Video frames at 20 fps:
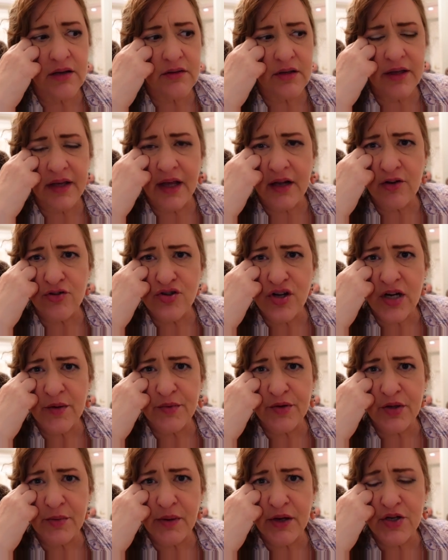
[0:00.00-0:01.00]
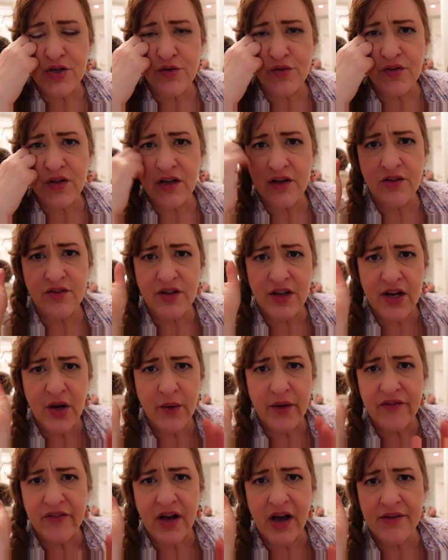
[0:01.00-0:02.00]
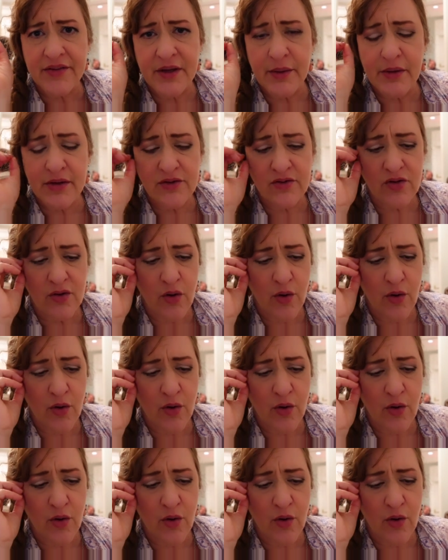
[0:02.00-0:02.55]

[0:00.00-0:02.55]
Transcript: Again, I'll try to put the pictures in because I know I've gotten them in, so